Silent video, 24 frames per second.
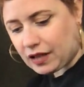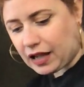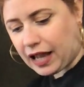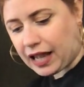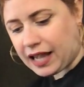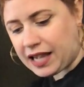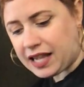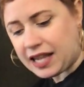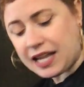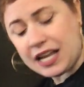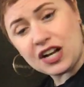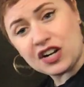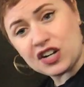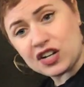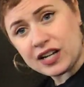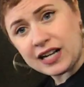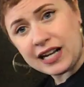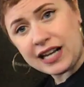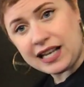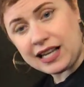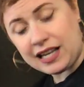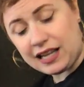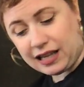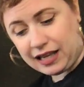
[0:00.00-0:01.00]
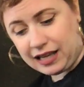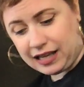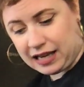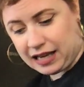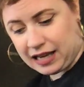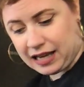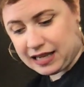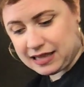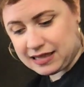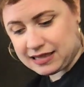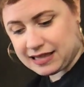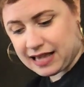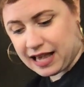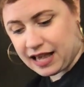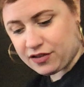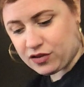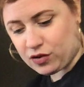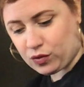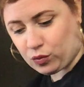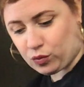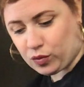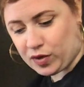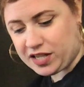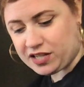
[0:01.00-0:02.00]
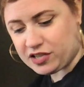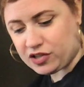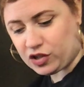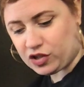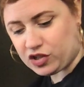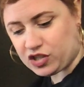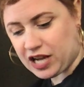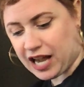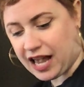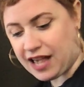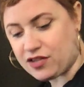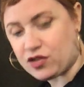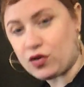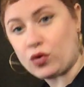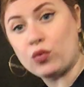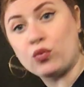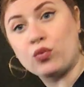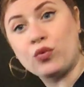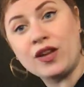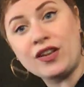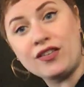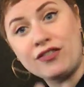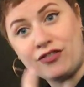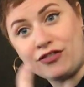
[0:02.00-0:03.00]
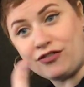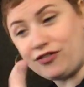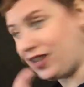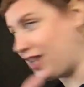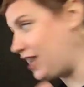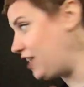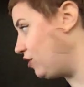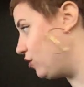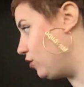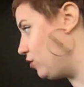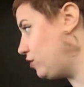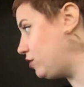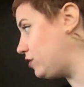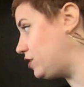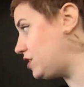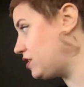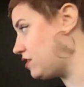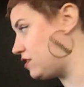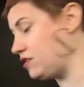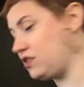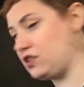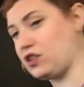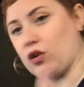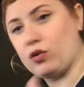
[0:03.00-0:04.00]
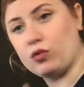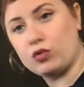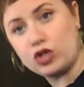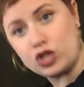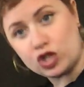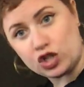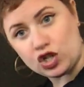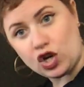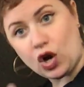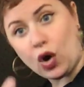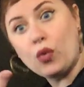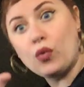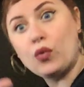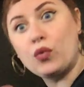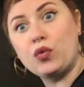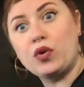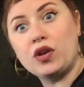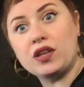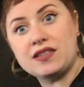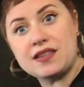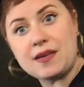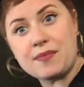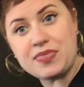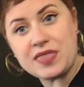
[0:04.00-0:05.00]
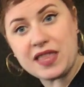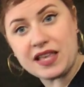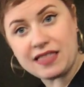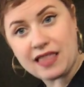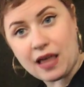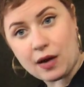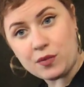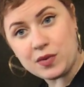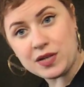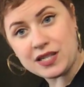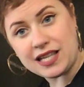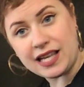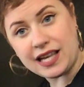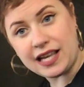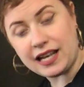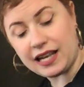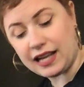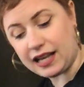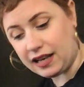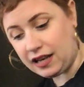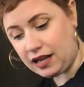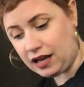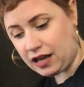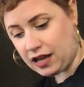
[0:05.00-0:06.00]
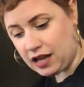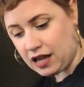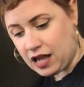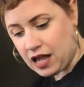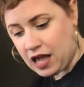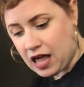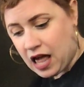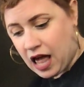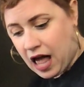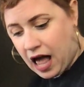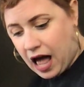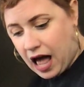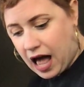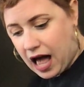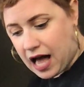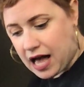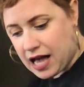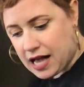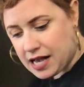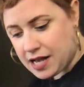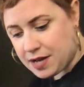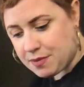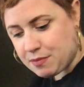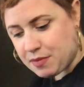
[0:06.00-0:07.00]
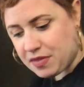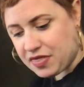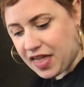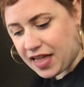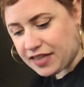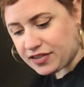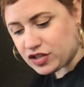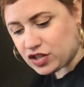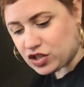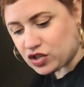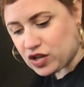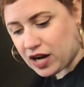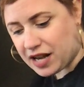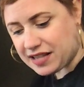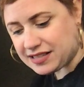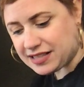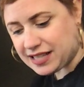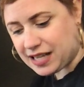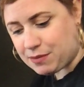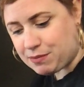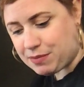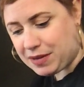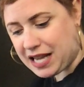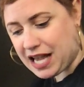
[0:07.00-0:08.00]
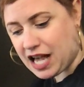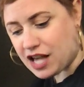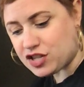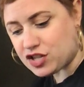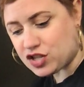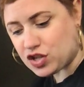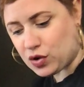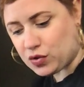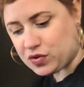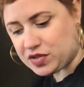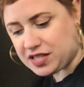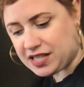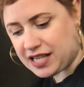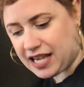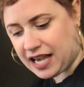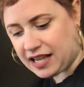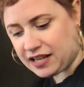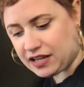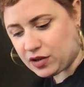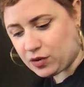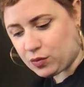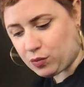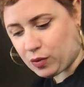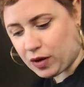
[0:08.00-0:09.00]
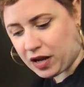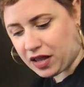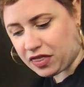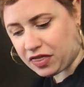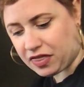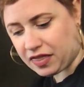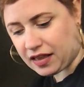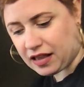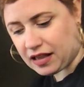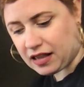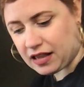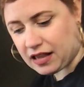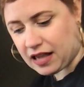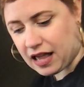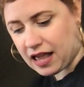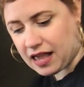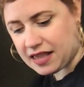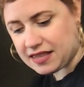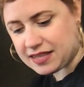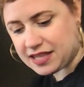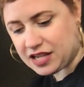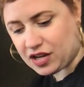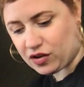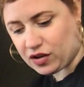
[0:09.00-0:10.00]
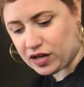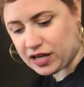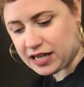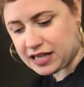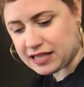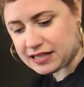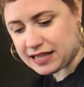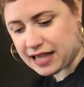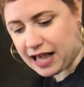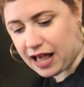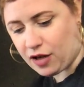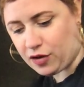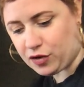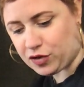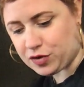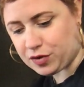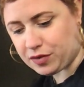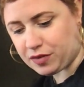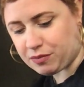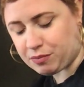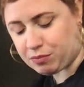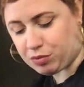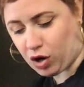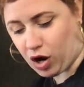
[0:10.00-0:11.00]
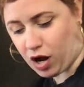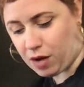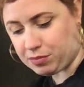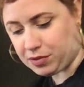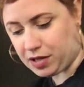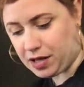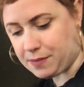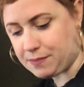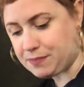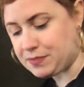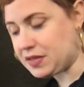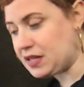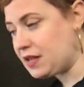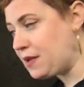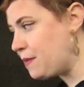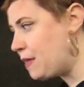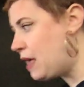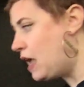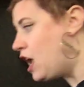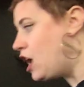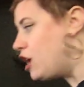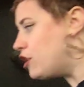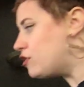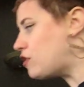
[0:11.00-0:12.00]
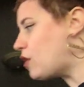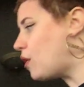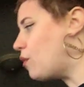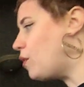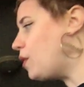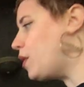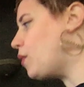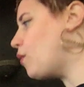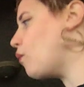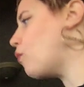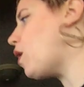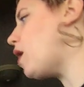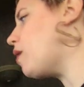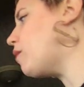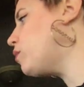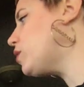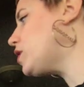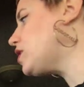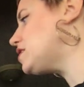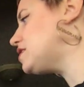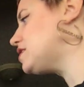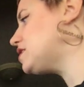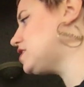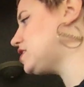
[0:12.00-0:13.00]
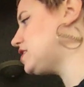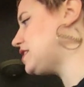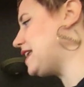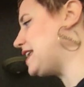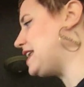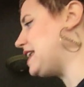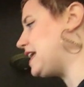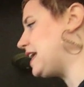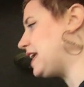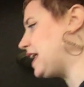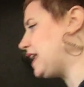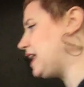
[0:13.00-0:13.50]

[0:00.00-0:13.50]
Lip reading: here in E, it says research has revealed, so shown something that was hidden, that stress can be associated with serious health problems. So what we're seeing